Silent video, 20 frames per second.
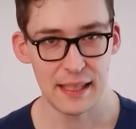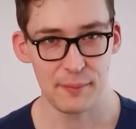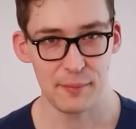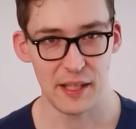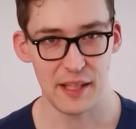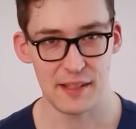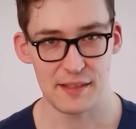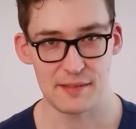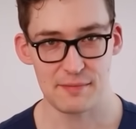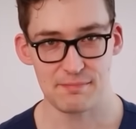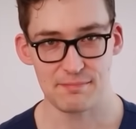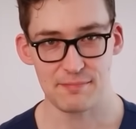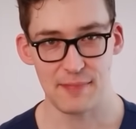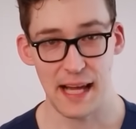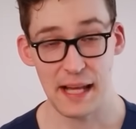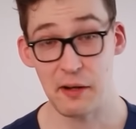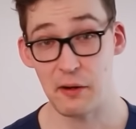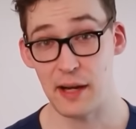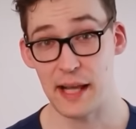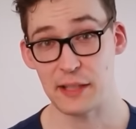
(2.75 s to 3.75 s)
because
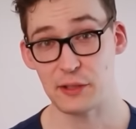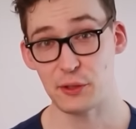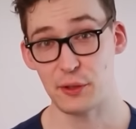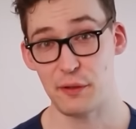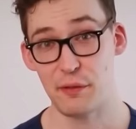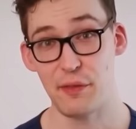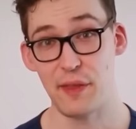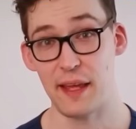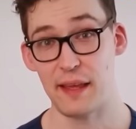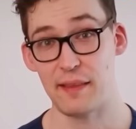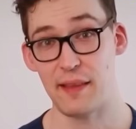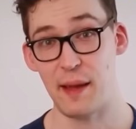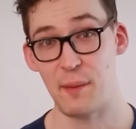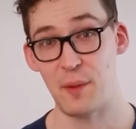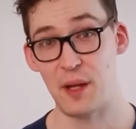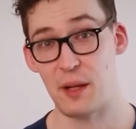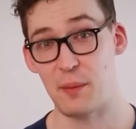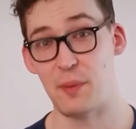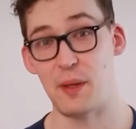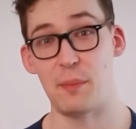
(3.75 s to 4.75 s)
I don't actually think that
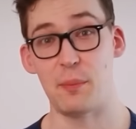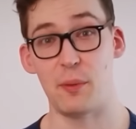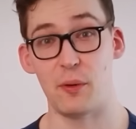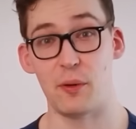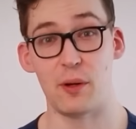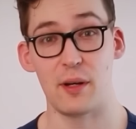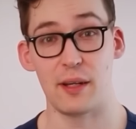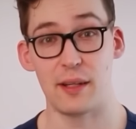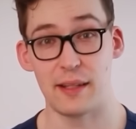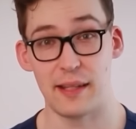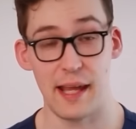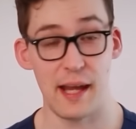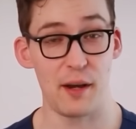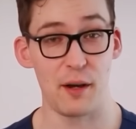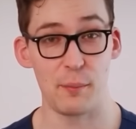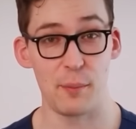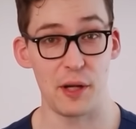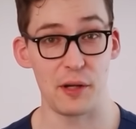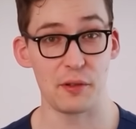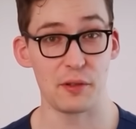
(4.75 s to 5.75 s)
many people care
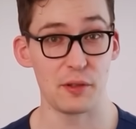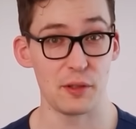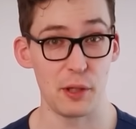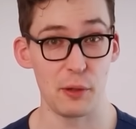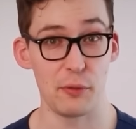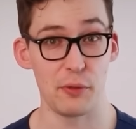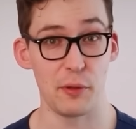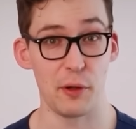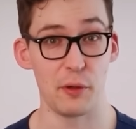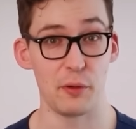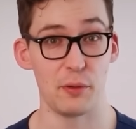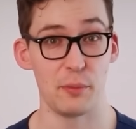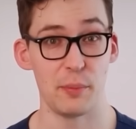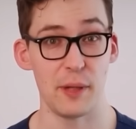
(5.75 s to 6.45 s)
about Klotho.